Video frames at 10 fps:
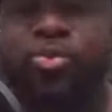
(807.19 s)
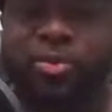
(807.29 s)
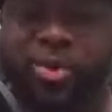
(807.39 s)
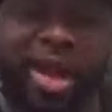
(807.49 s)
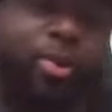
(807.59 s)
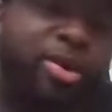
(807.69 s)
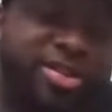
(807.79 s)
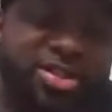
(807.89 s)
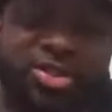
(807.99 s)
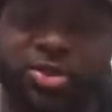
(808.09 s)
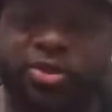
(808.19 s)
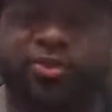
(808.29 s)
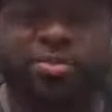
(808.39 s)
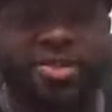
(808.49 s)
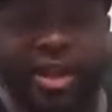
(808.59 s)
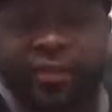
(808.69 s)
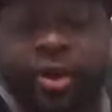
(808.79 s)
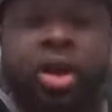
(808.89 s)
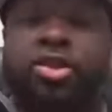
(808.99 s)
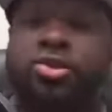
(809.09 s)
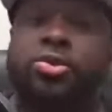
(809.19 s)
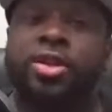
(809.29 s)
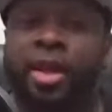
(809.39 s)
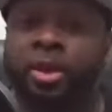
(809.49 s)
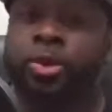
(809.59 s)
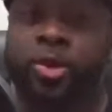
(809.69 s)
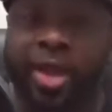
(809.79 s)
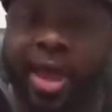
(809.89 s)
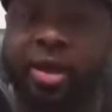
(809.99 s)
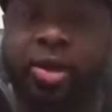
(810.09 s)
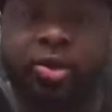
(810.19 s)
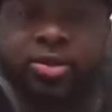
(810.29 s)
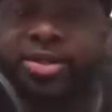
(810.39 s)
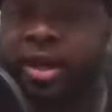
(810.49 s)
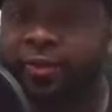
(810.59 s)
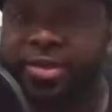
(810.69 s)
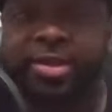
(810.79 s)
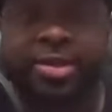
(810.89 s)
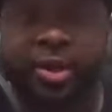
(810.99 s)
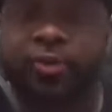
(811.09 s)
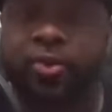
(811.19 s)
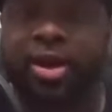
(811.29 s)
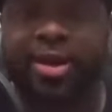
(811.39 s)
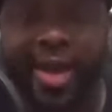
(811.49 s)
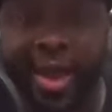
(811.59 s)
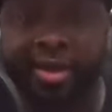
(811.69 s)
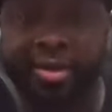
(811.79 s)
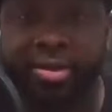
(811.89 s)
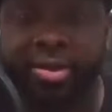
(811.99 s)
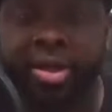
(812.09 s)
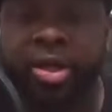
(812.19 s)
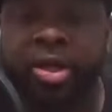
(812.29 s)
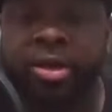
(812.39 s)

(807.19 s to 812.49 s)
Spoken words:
We got Wilson Jr. from San Francisco. Sooner or later, we're gonna have the whole San Francisco 49ers.